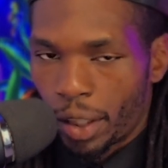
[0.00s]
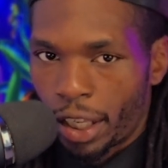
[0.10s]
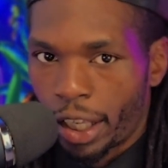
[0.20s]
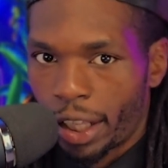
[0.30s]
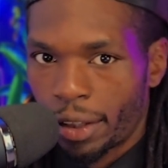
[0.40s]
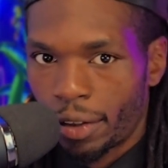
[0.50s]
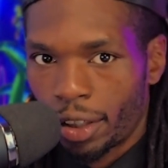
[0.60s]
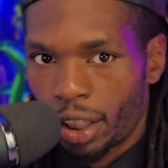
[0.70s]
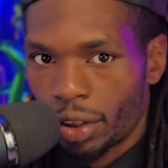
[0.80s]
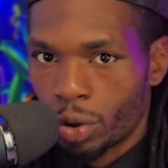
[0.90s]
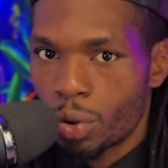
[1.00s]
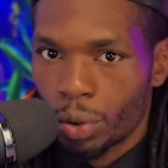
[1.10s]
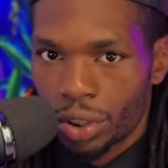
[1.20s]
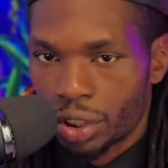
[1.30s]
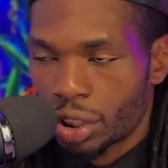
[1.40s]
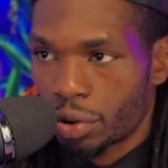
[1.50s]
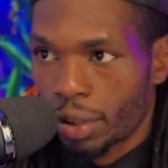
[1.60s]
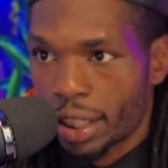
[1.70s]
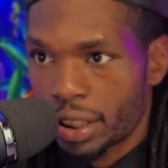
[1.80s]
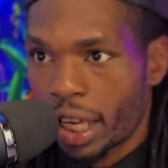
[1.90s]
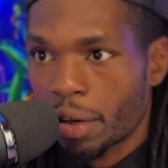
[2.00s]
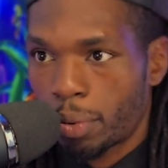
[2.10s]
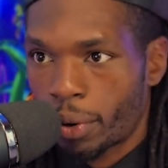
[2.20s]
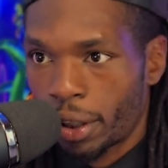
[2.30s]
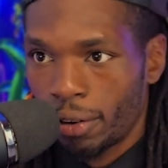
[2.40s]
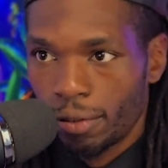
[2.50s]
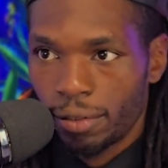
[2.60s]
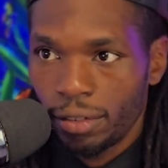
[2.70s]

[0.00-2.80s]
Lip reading: and Google is a centralized data point,